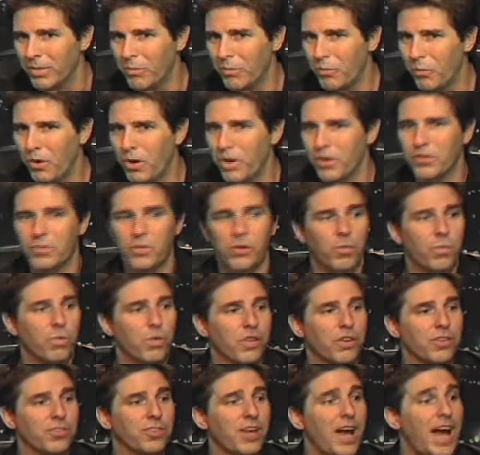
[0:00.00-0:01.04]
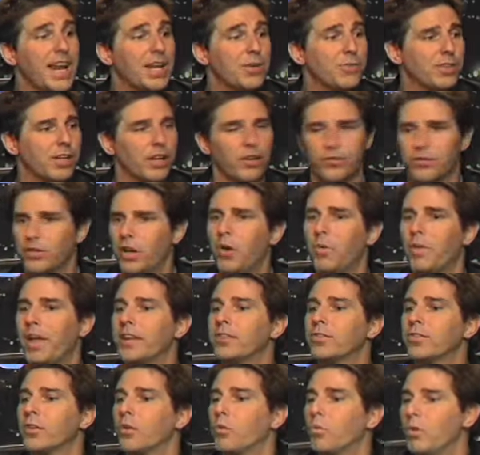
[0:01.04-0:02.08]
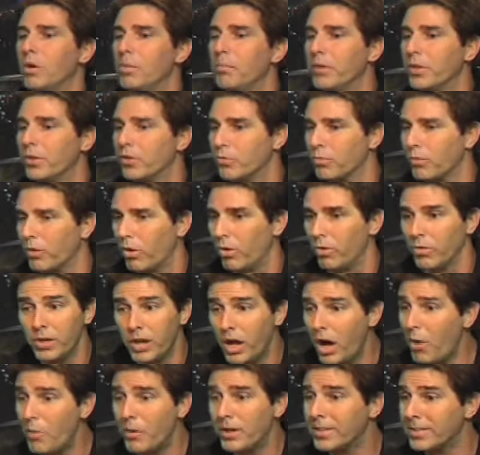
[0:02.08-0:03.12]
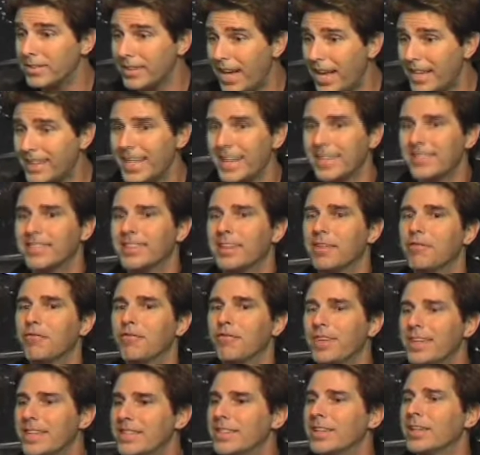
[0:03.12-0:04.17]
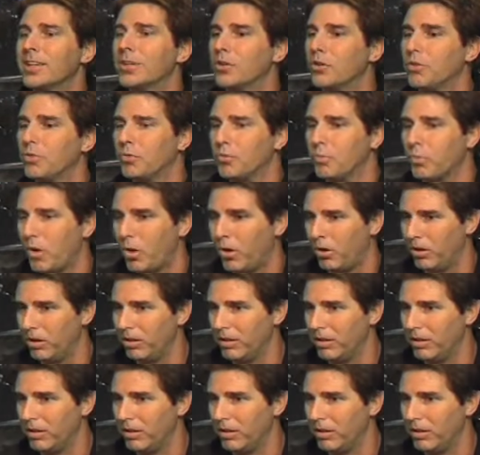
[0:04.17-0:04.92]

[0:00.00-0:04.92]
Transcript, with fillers: Whereas the, the side who tells, no, that's the woman's role. No, it's not. That's the physical's role.